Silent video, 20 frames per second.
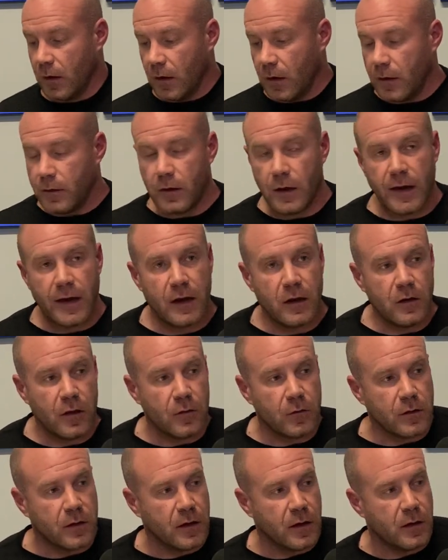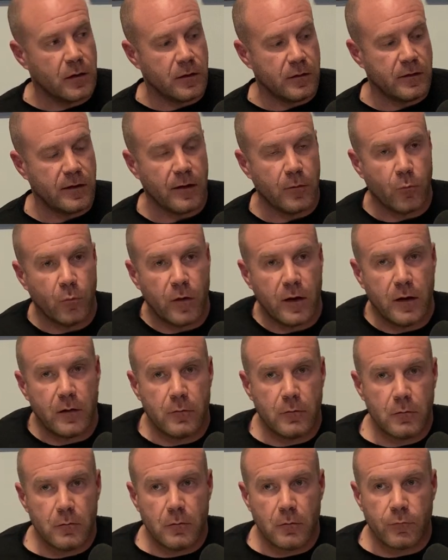And I had another kid that went
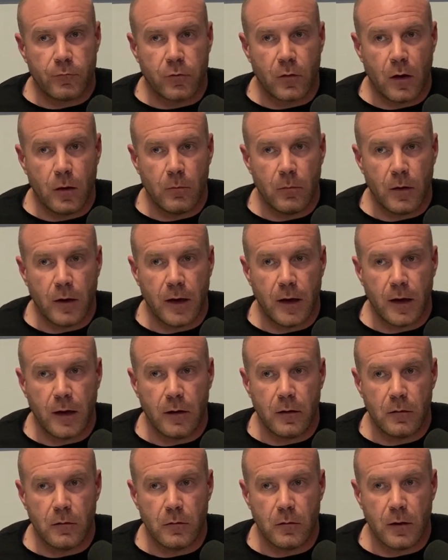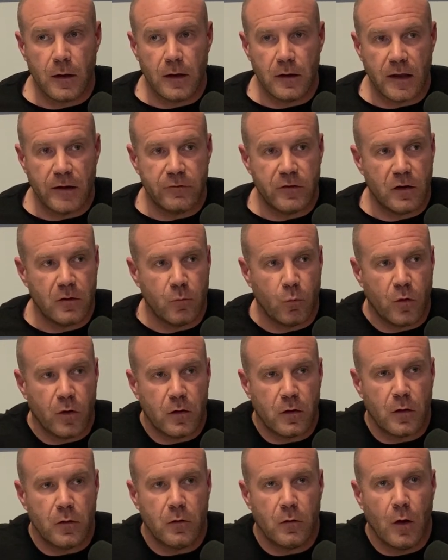from he left here,
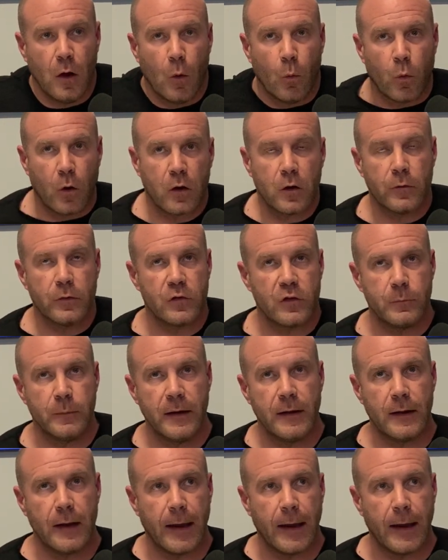wanted to go work on their speed.